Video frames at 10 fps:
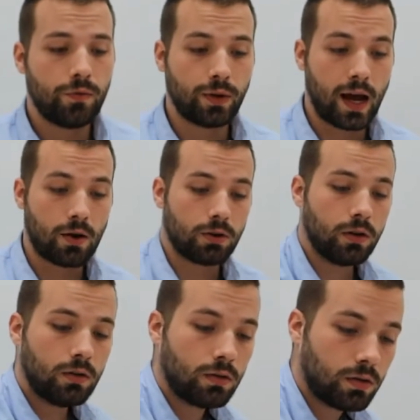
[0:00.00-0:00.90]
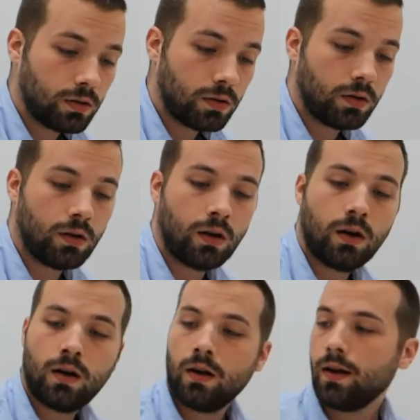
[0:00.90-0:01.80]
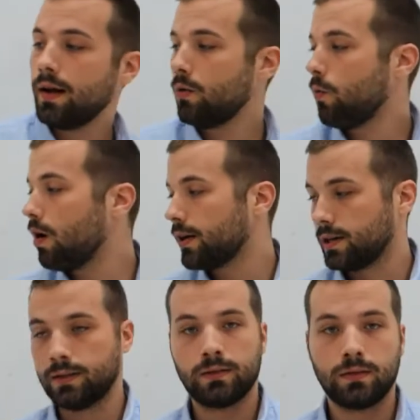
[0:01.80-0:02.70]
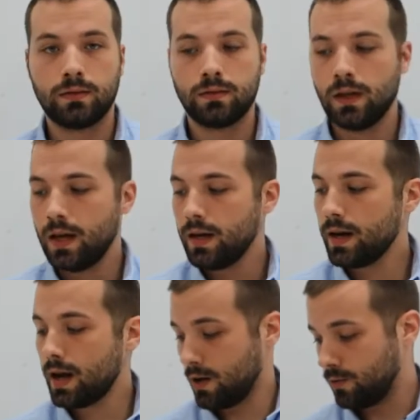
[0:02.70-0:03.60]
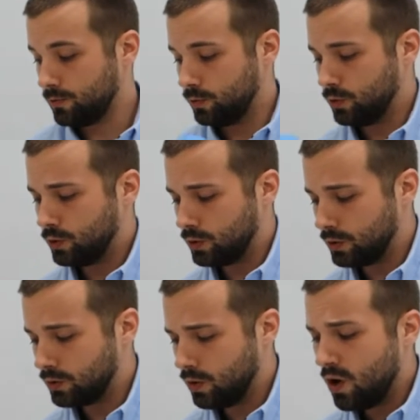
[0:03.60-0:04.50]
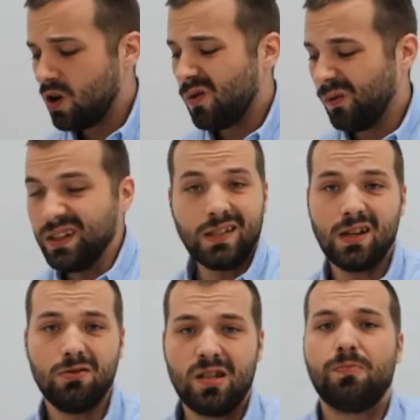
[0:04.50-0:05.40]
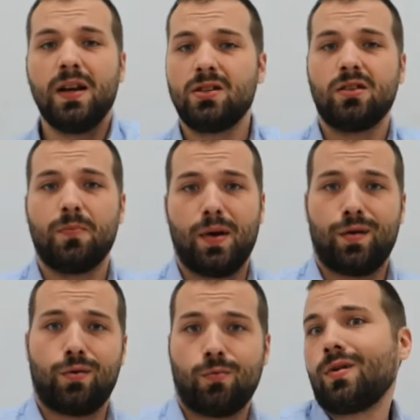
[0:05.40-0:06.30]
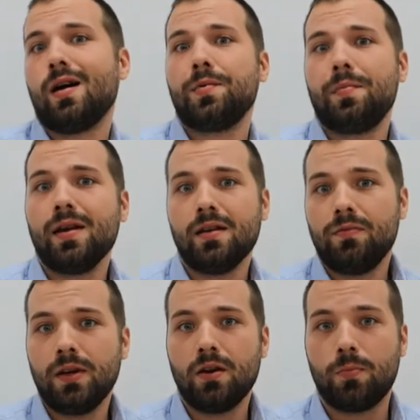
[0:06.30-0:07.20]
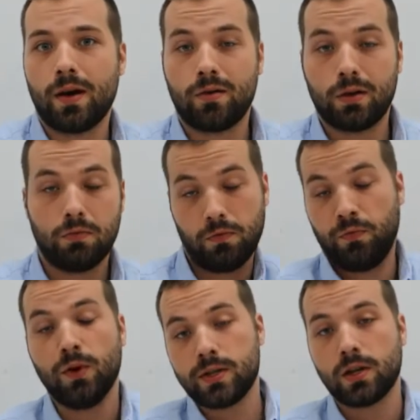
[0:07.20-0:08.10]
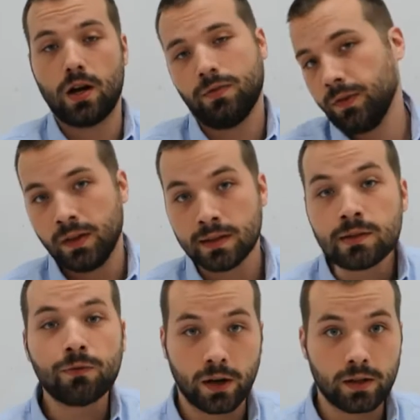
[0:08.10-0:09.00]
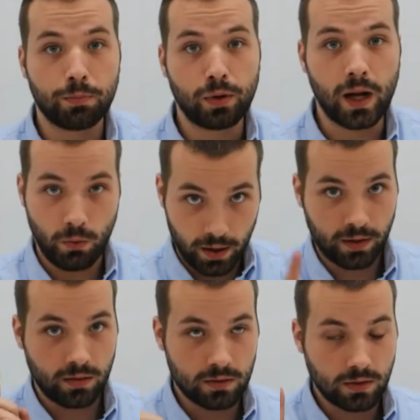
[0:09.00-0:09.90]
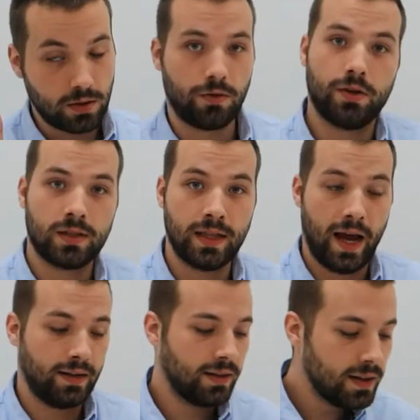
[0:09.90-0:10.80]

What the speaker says: flour and water. Now, what's so special about it? Why am I making a video about it? First off, it's fun to play with, so there's that.